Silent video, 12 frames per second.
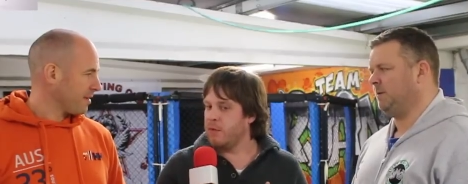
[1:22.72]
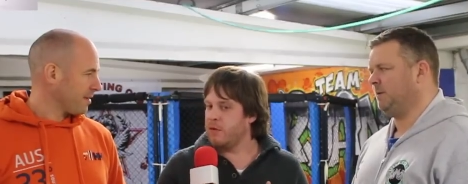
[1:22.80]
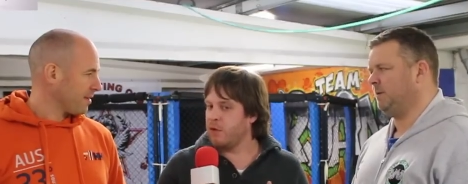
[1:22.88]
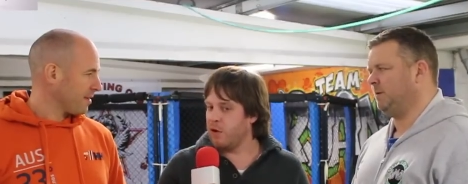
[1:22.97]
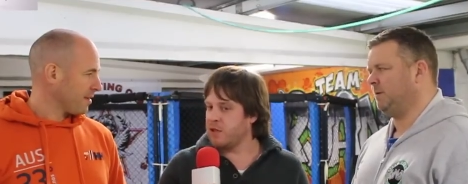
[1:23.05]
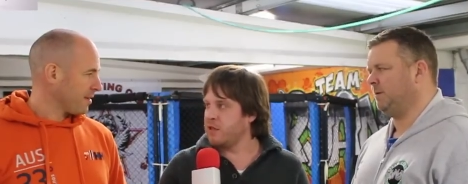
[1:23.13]

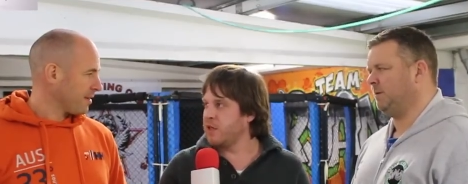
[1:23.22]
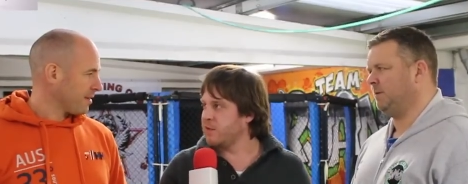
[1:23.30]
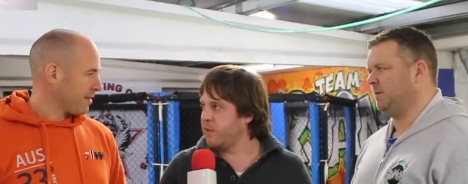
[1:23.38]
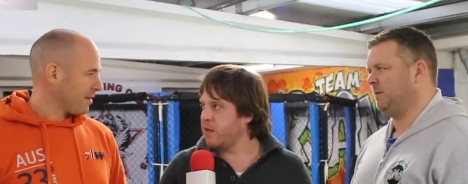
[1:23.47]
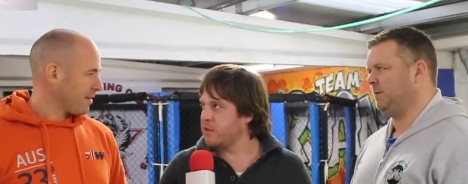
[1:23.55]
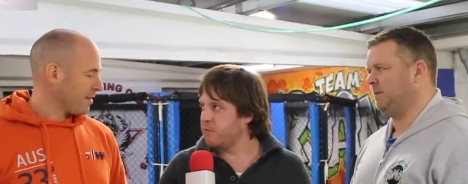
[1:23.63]
Speaker 1: thoughts on this
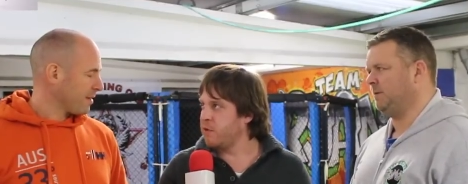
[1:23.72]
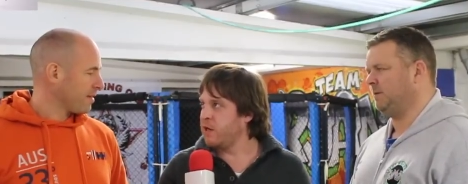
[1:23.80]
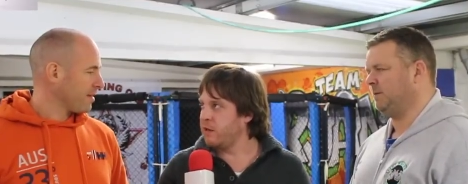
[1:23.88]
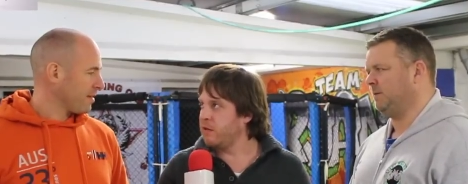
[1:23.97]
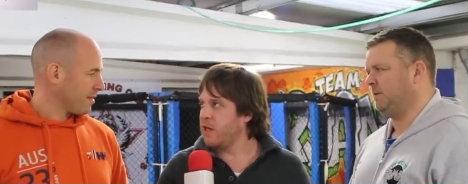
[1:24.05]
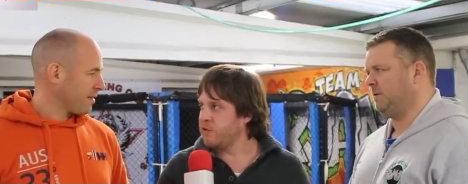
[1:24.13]
fight? It's a
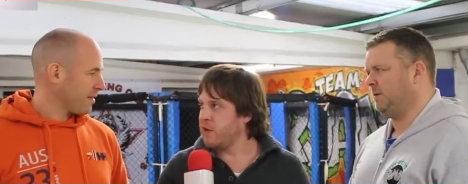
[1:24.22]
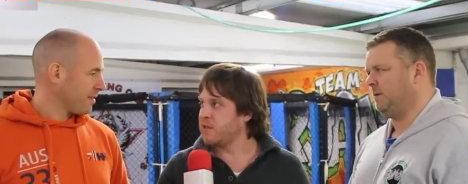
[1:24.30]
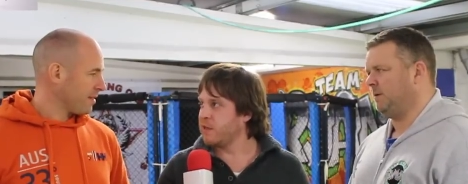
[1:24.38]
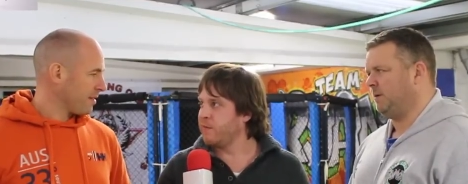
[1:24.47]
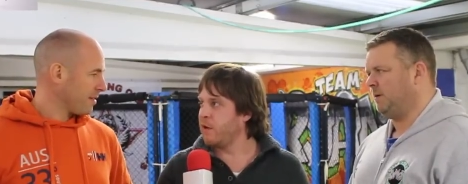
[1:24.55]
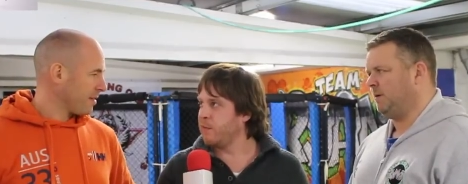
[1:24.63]
really
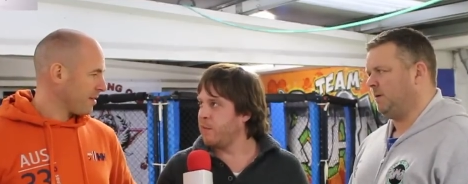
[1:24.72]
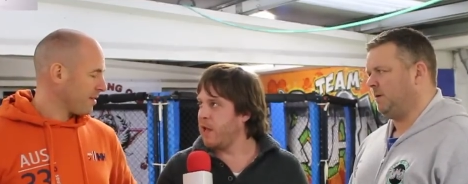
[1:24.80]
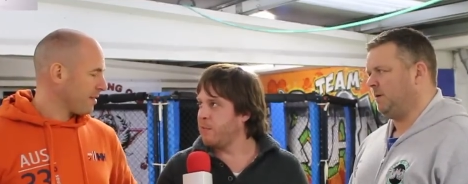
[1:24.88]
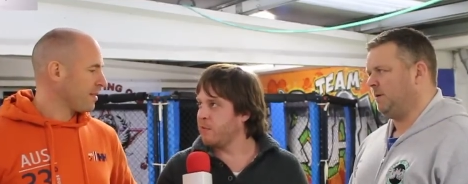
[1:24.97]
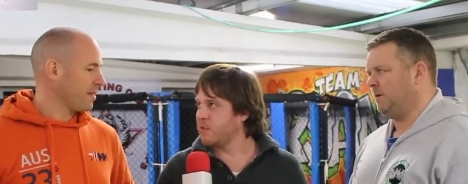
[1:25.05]
interesting fight in paper.